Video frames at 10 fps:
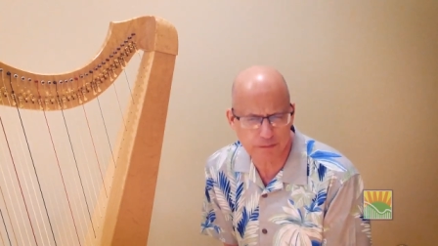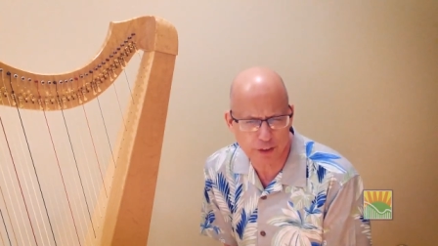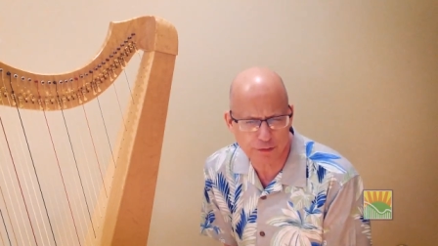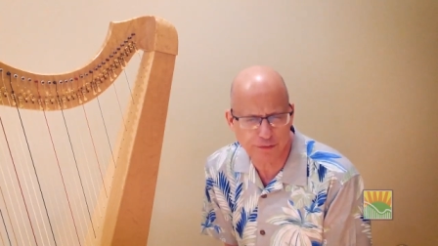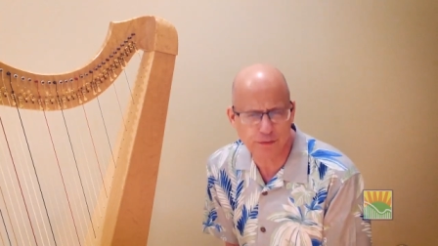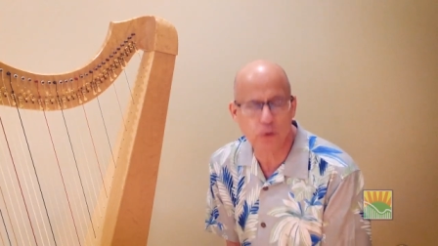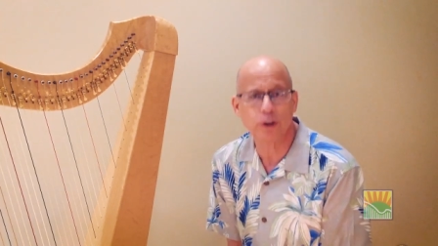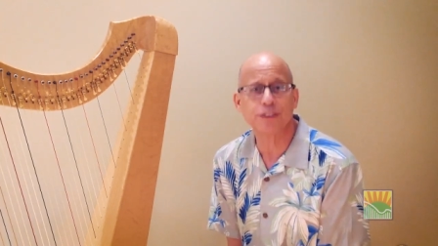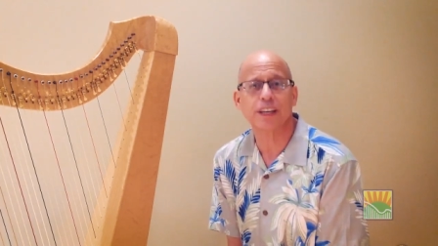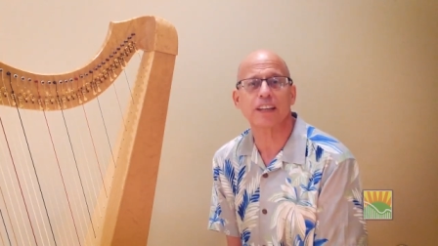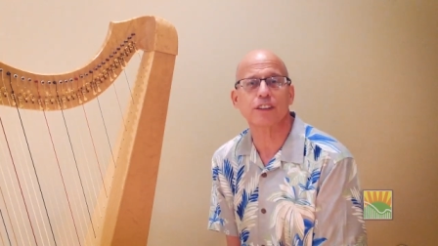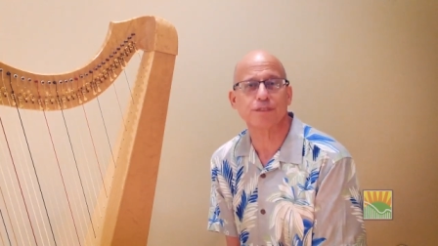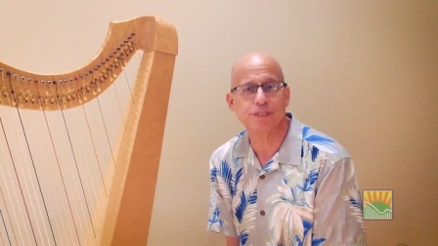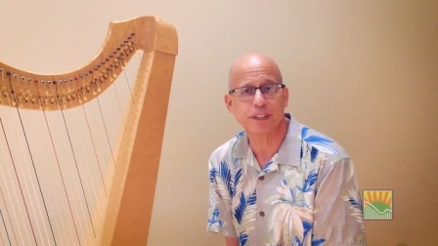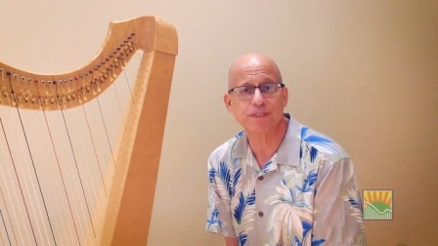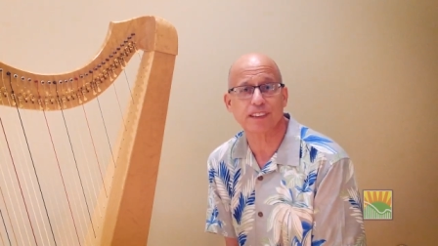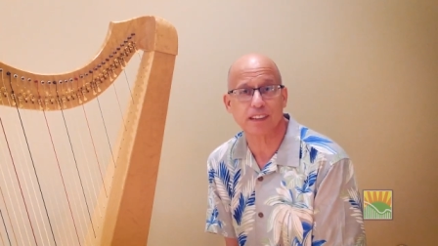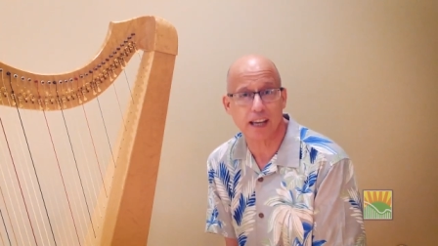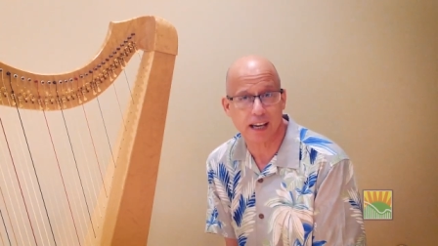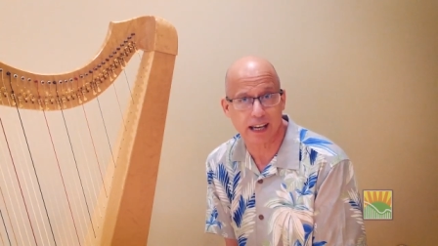the fourth and the fifth
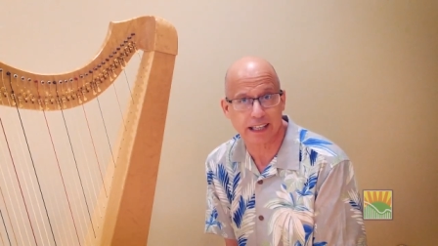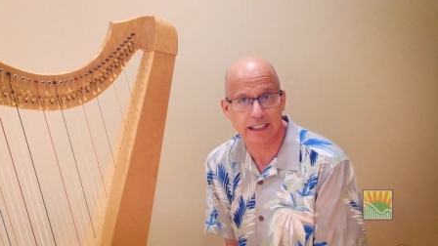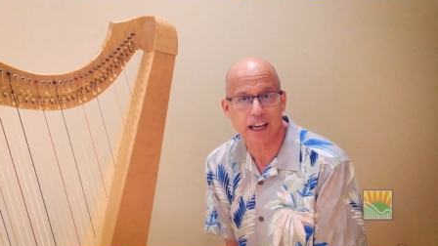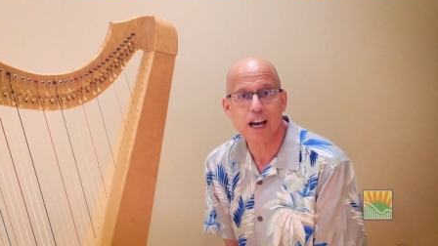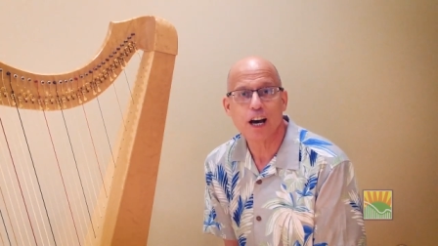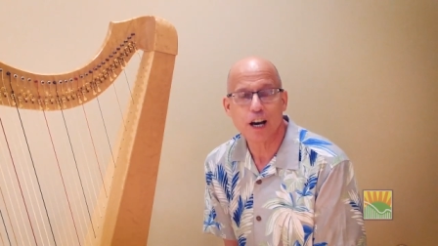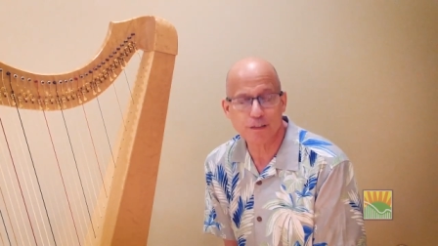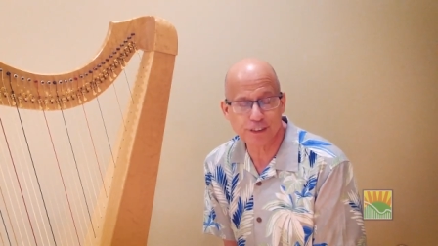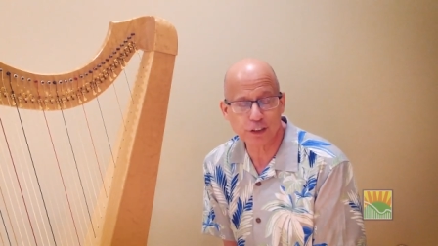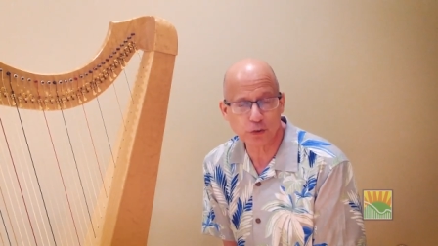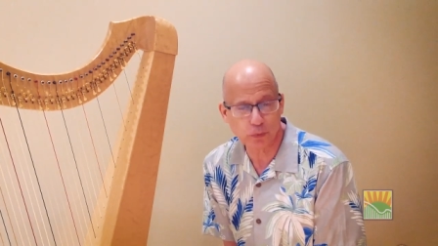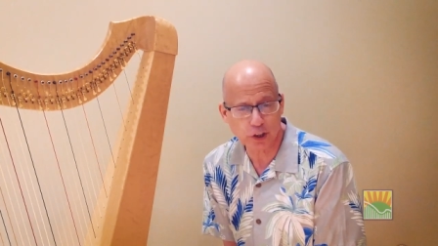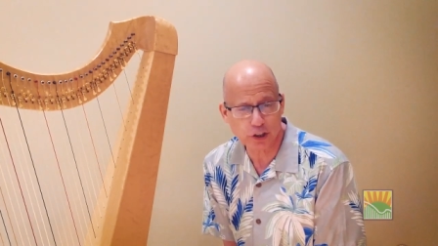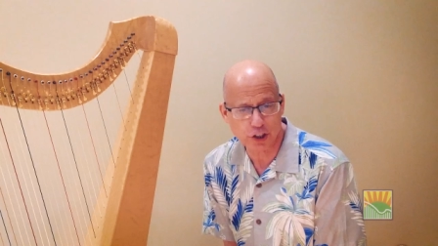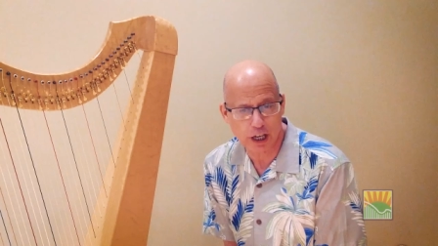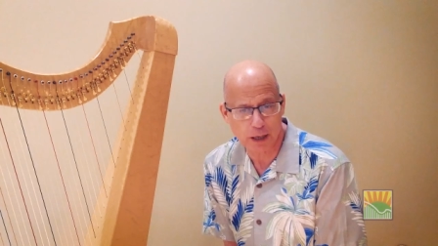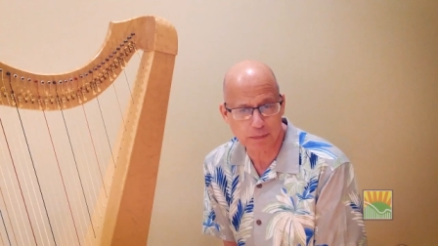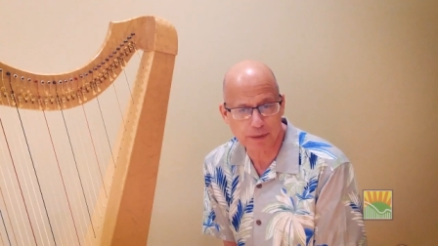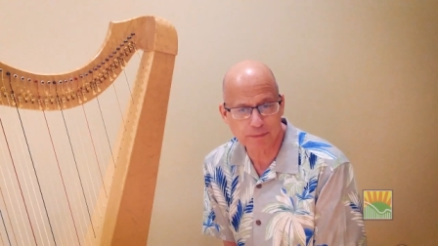line of this workshop